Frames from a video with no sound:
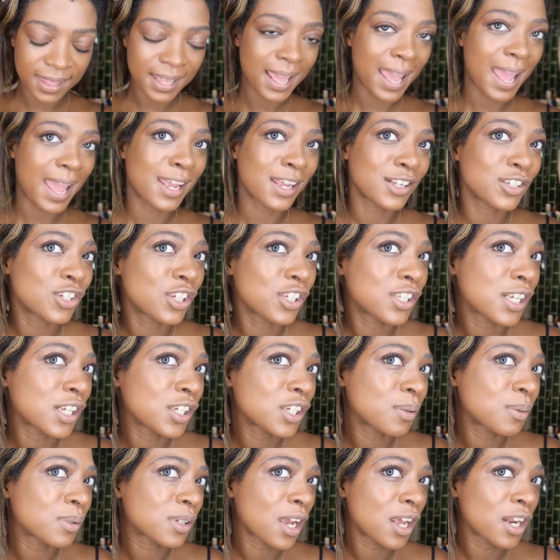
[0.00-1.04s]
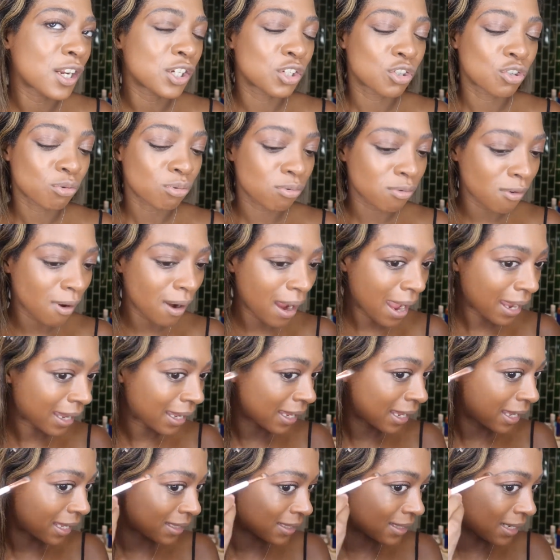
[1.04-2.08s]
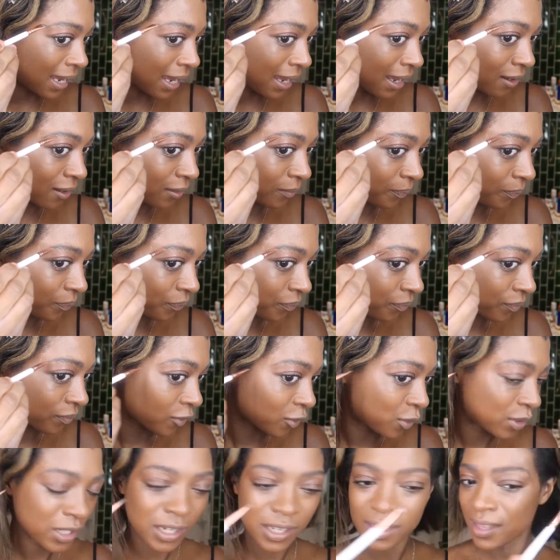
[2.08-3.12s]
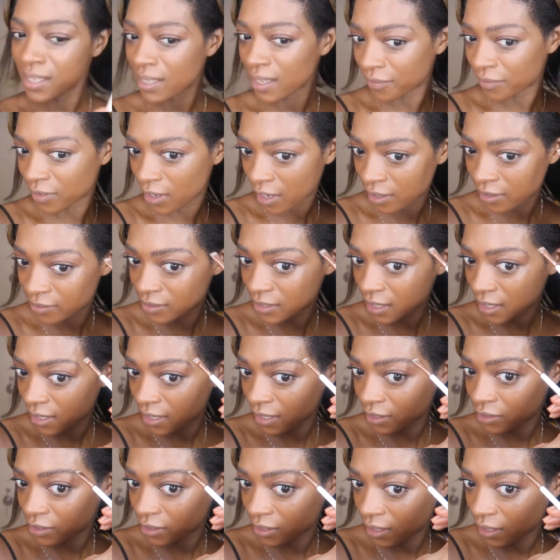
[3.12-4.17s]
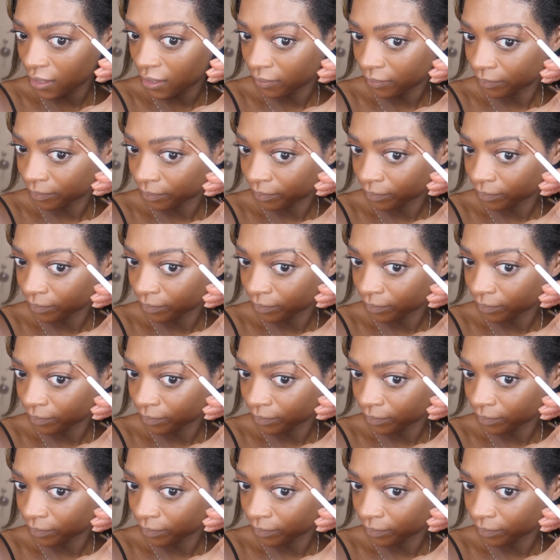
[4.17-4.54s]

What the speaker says: the end, she said she was kind of dragging it down, which I think I've kind of done actually.